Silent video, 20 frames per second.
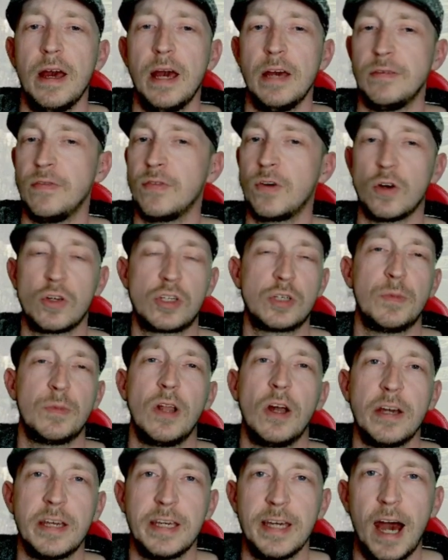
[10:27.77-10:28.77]
If you've got someone
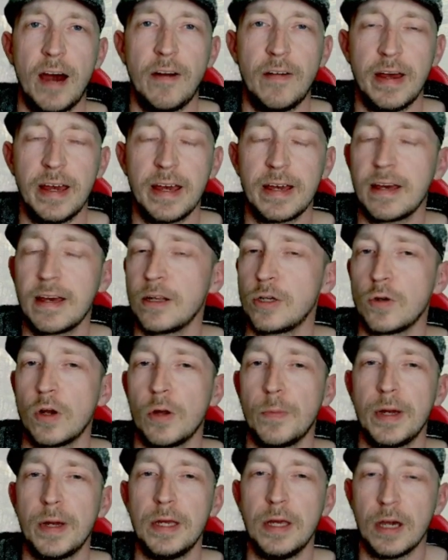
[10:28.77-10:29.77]
like Yarrick, do you
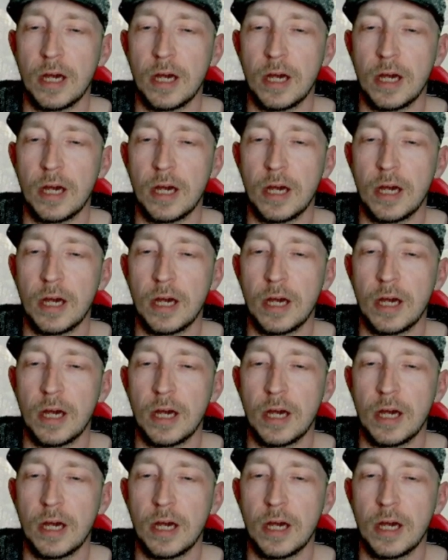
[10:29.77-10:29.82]
know what I mean?